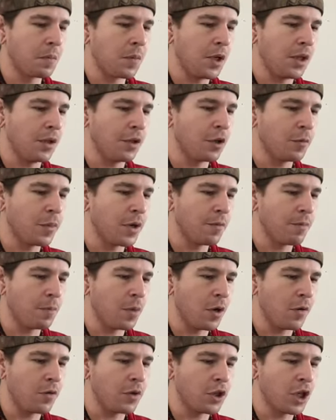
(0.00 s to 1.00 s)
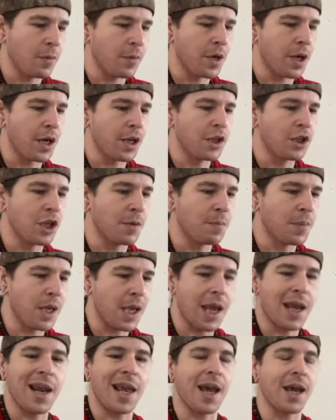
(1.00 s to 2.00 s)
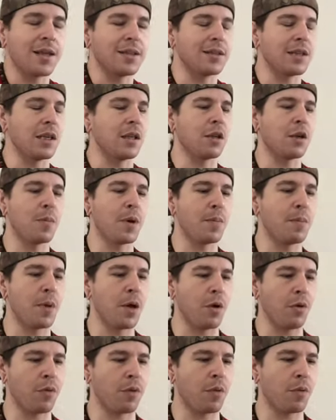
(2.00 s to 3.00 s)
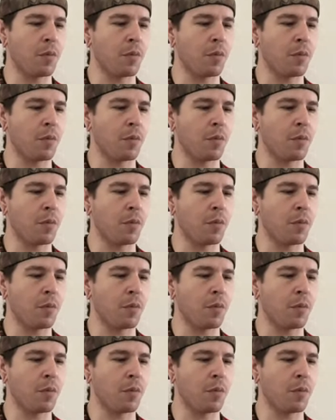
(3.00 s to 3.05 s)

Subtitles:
A little bit of both, Gemini. Jumpy and antsy. A little bit of both.